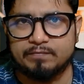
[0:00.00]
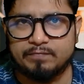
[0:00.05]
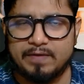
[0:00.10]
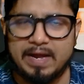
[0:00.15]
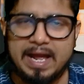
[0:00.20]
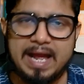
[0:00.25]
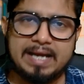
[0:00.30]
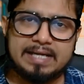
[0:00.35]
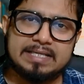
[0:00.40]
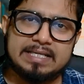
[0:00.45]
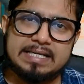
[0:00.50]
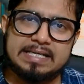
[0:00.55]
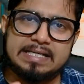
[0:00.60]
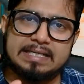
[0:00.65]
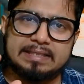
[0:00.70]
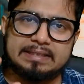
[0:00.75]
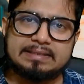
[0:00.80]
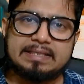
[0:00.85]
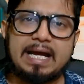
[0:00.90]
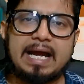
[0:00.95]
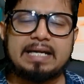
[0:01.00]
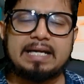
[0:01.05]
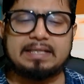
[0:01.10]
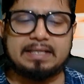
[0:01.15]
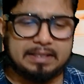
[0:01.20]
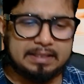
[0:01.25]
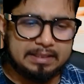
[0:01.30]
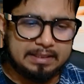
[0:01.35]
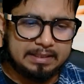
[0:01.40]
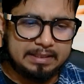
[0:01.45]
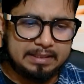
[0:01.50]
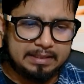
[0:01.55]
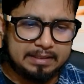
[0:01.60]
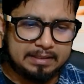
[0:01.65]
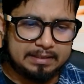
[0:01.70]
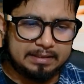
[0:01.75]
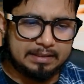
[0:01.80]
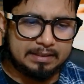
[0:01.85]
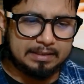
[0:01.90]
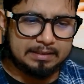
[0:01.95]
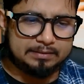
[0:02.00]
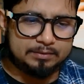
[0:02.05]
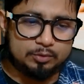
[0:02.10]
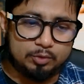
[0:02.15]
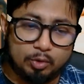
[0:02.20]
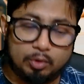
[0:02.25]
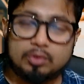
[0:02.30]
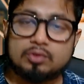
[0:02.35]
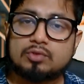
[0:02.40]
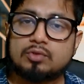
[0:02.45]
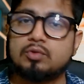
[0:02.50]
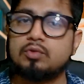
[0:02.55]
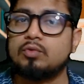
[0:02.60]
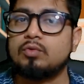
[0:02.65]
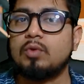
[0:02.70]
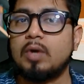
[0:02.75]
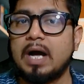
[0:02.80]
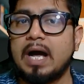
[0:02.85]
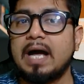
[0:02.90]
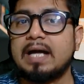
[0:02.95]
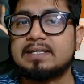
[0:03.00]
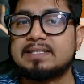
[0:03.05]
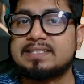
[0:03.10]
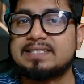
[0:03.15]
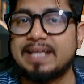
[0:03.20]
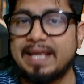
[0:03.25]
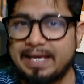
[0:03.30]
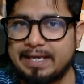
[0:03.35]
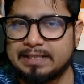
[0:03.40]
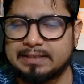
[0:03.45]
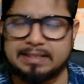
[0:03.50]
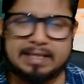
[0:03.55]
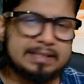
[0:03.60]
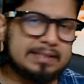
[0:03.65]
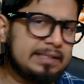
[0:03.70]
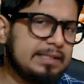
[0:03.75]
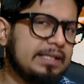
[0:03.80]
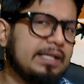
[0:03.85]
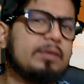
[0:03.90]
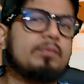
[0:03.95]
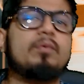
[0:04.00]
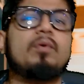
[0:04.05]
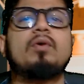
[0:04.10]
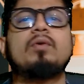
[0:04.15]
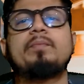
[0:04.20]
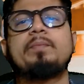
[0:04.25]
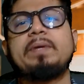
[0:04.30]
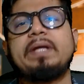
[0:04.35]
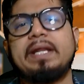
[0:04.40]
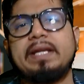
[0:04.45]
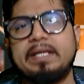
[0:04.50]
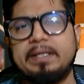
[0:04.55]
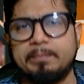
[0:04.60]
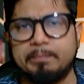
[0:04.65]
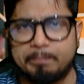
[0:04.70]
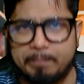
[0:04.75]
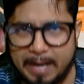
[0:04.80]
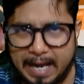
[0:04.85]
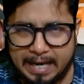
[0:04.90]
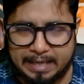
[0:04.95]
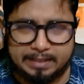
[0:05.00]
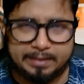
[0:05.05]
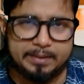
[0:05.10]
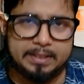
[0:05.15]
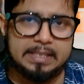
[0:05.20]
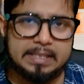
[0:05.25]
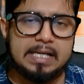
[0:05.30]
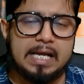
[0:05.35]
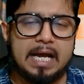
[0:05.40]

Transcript: fact that uh, those who are saying that there won't be any impact